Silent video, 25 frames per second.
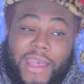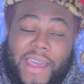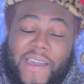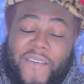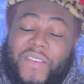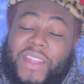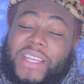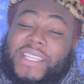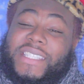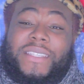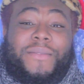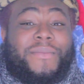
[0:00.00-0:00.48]

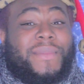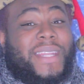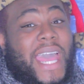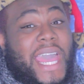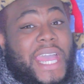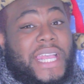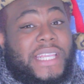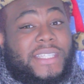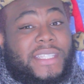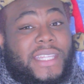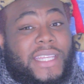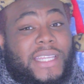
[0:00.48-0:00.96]
I've done some
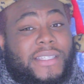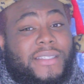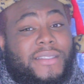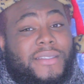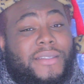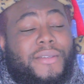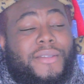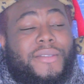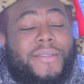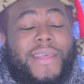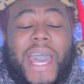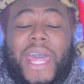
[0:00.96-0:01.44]
nice things
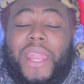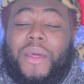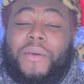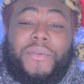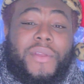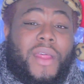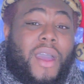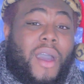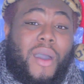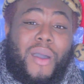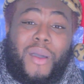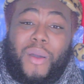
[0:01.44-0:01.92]
too, so I
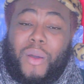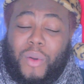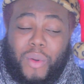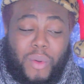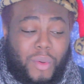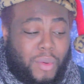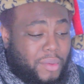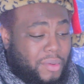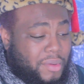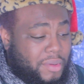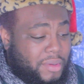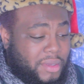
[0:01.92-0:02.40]
don't
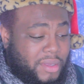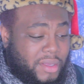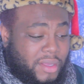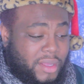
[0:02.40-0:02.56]
know.